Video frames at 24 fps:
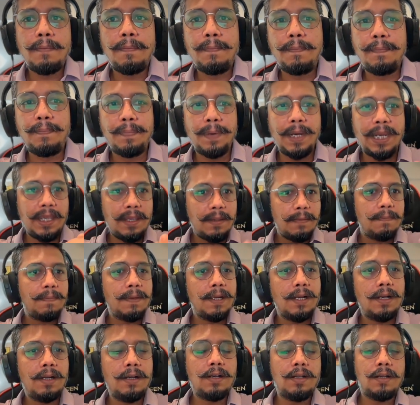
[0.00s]

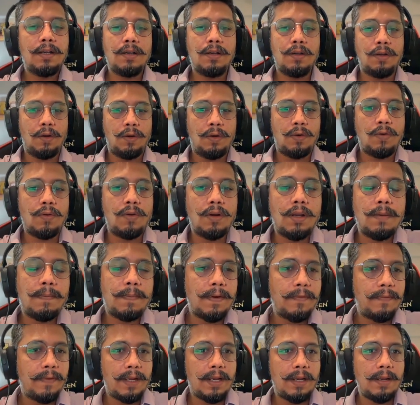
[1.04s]
pre-built roll-up
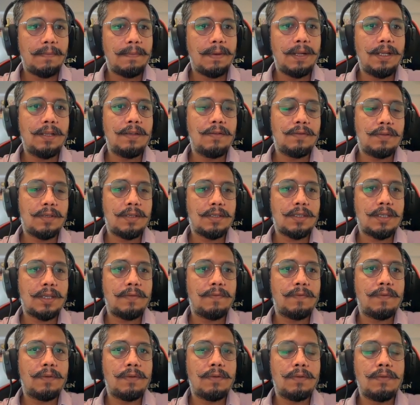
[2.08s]
available. You just have
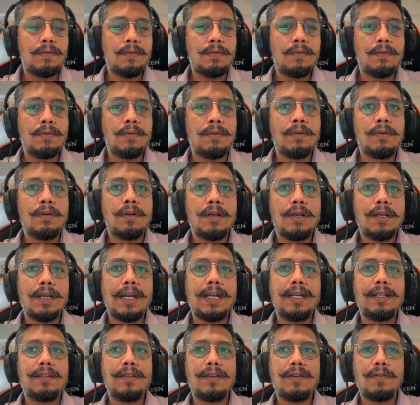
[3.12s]
to
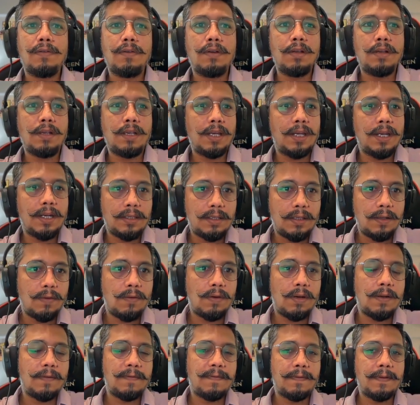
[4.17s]
create the
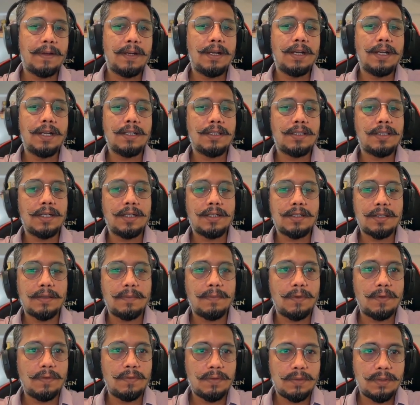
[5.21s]
roll-up field and set some
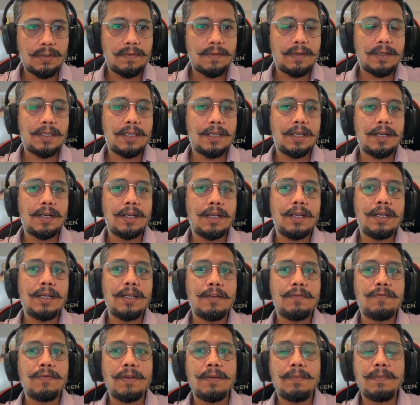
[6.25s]
rules over there and
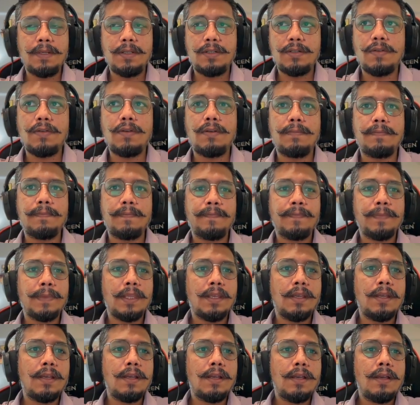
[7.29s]
it will be show up.
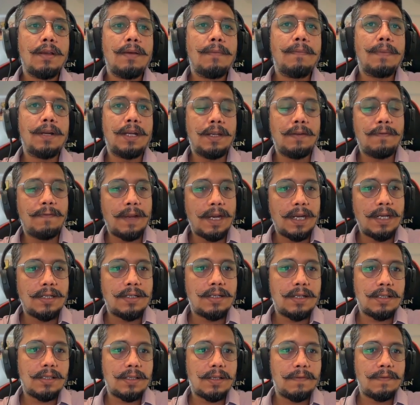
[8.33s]
But in
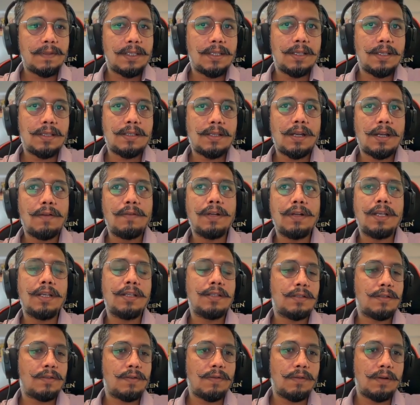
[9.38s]
Financial Services Cloud
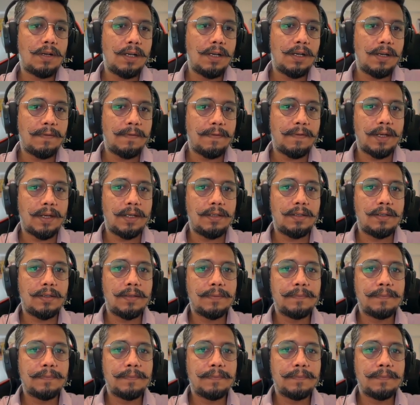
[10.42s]
it's totally different,